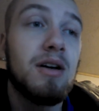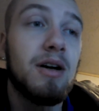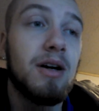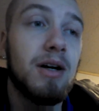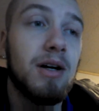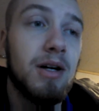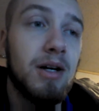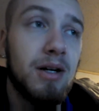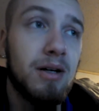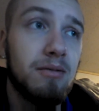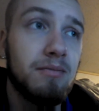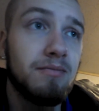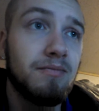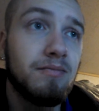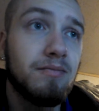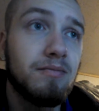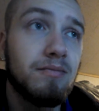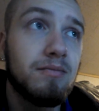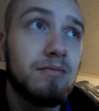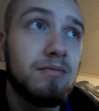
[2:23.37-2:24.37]
Um,
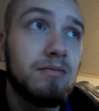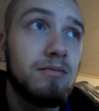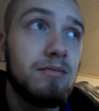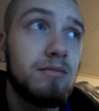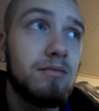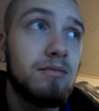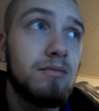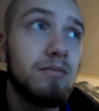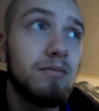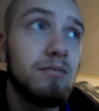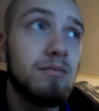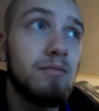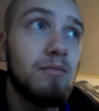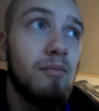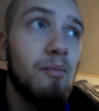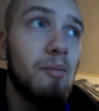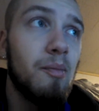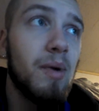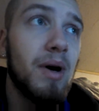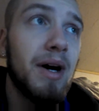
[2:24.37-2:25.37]

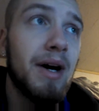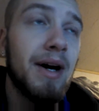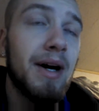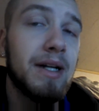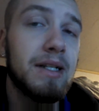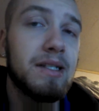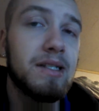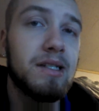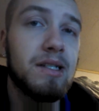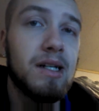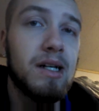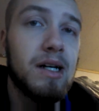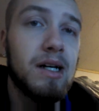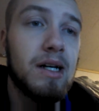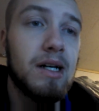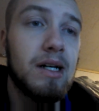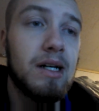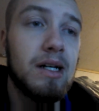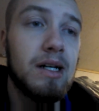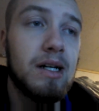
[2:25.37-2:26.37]
but
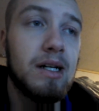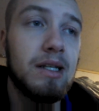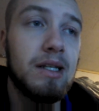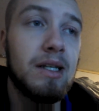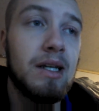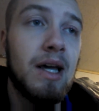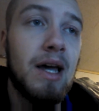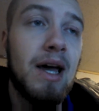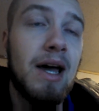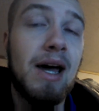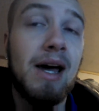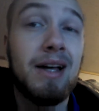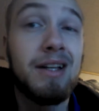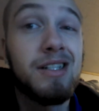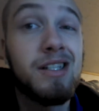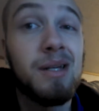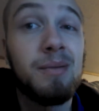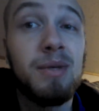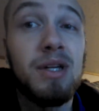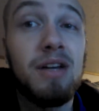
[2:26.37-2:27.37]
uh, yeah,
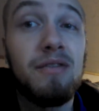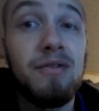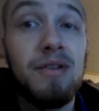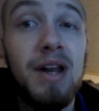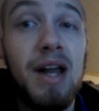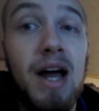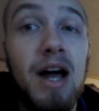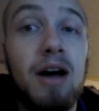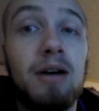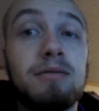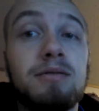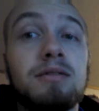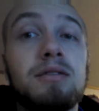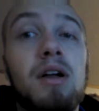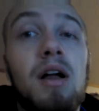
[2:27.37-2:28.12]
that's going to be it for now.